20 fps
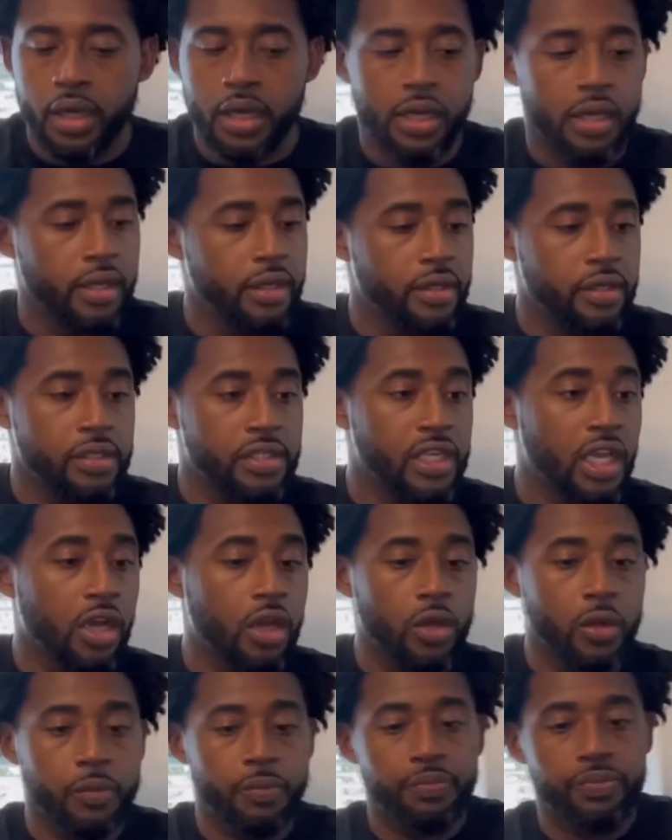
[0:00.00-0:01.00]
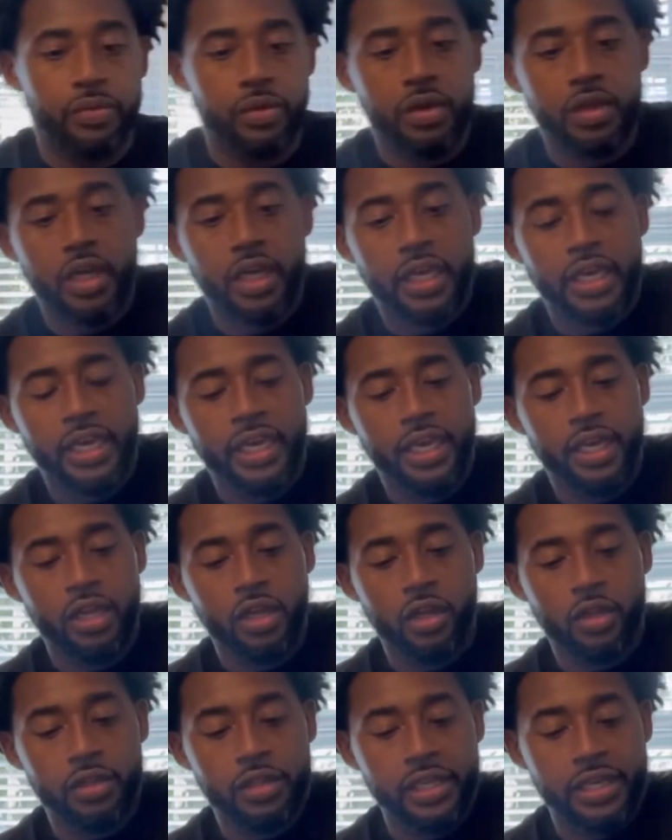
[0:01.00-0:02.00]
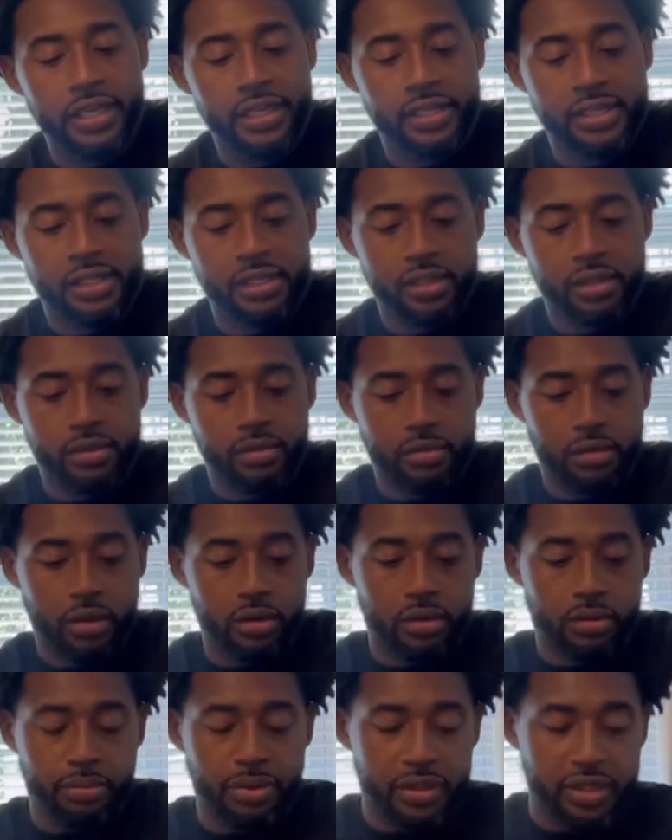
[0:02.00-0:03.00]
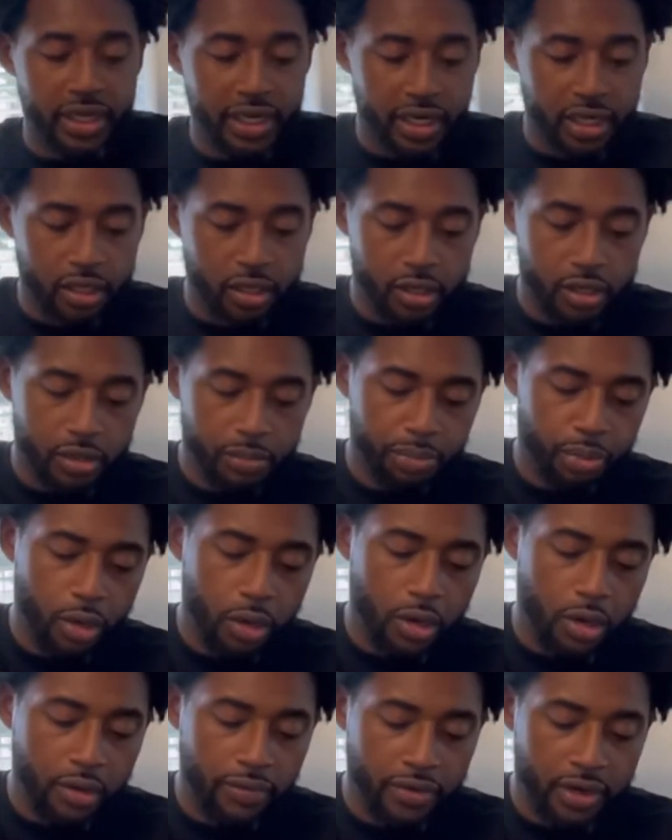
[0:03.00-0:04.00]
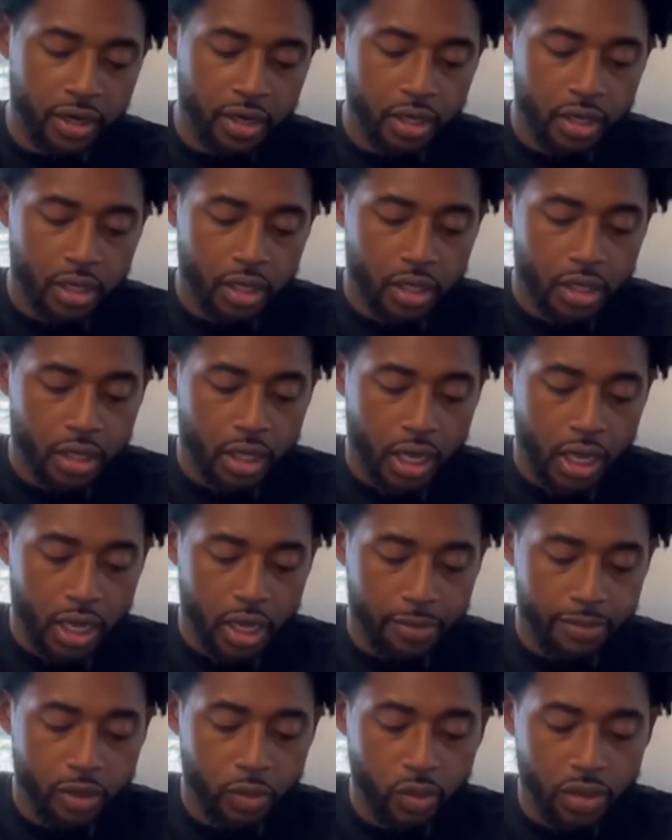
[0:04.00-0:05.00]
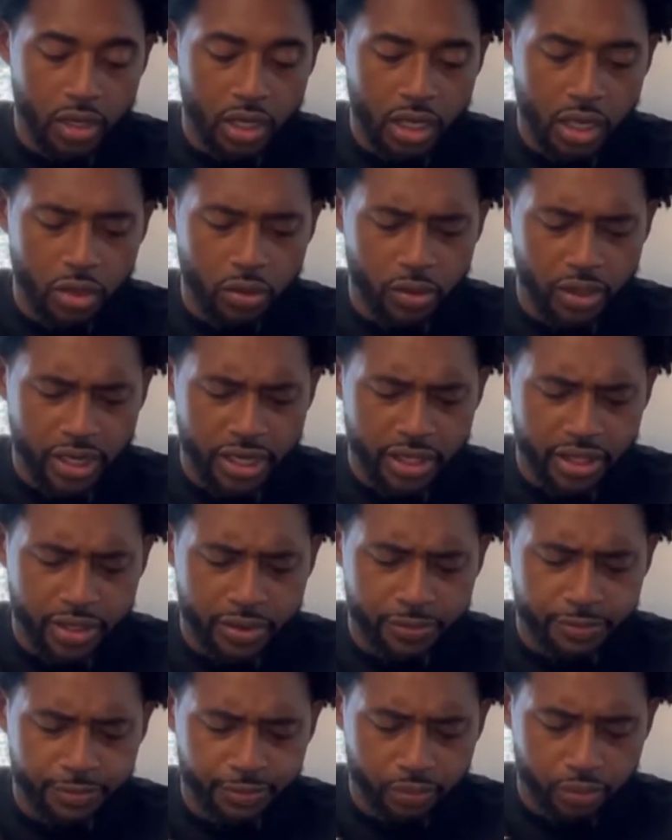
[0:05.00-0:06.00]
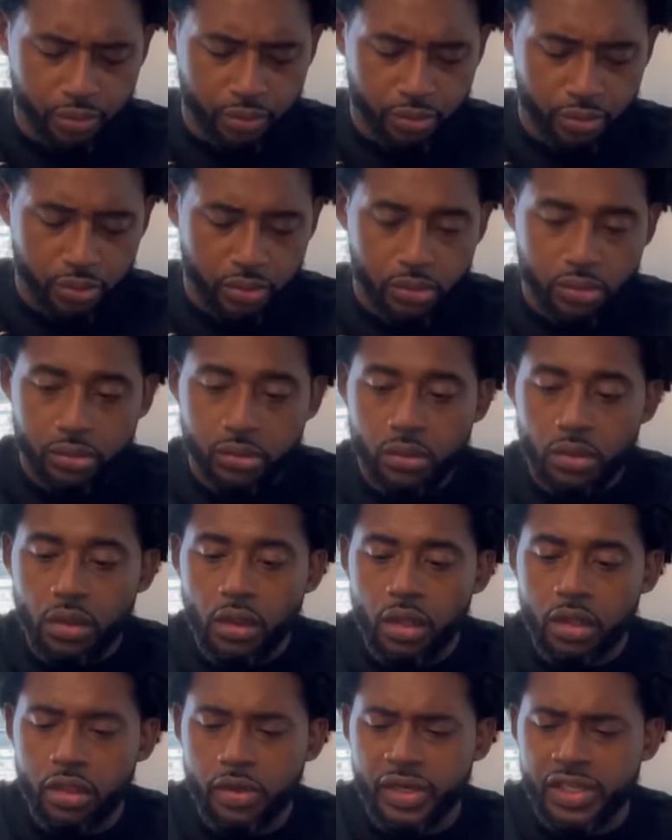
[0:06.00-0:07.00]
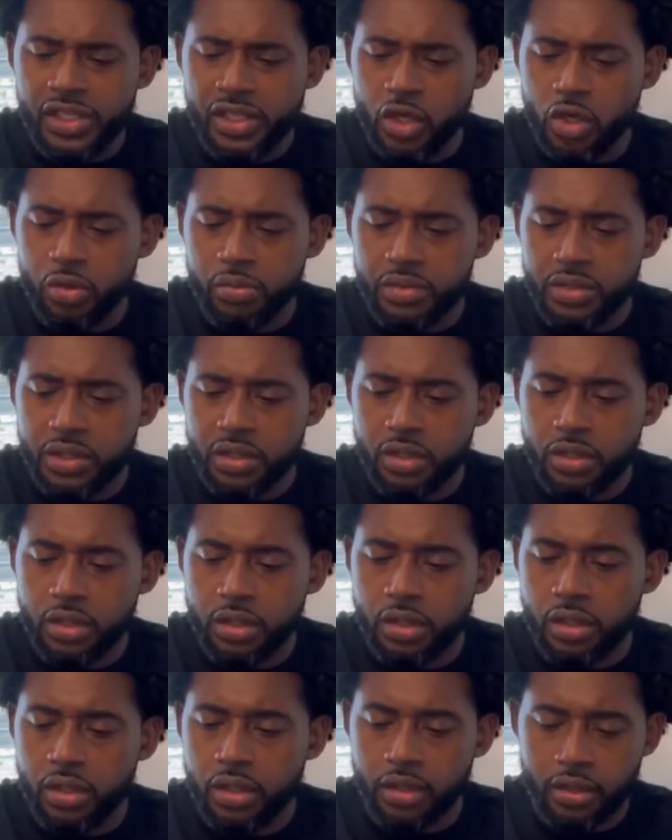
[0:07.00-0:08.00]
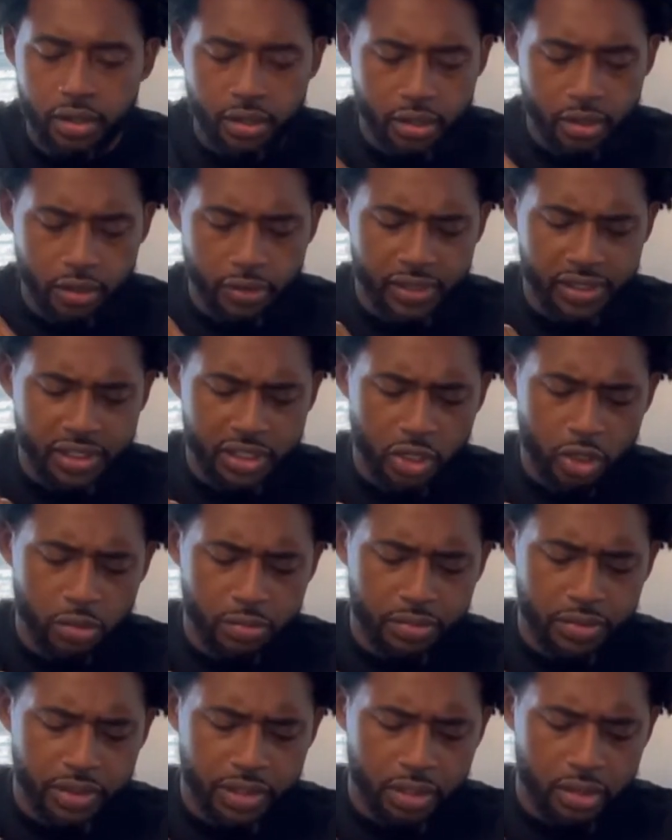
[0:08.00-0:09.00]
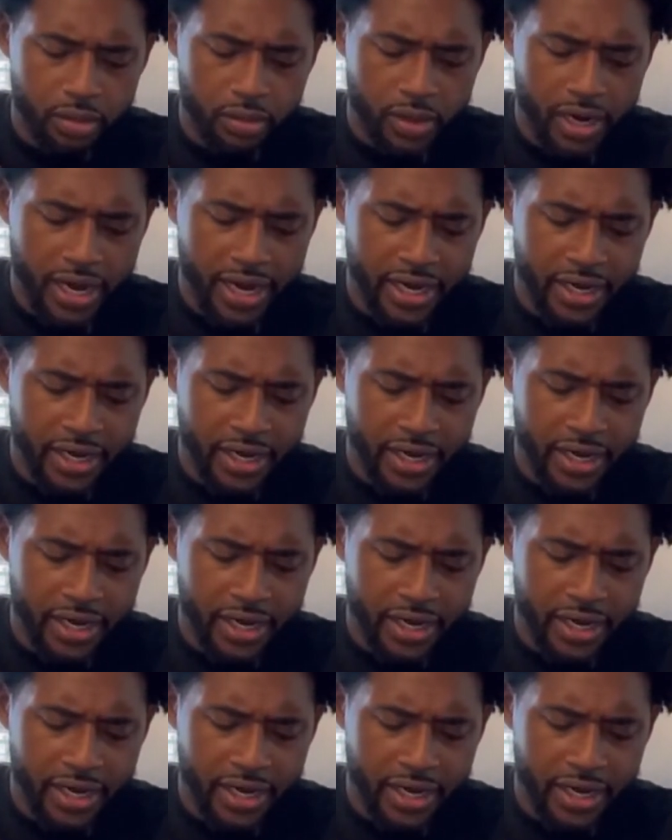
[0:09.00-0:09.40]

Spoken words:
So again, on this particular pour over, you want to go with 3 scoops. 3 scoops, right?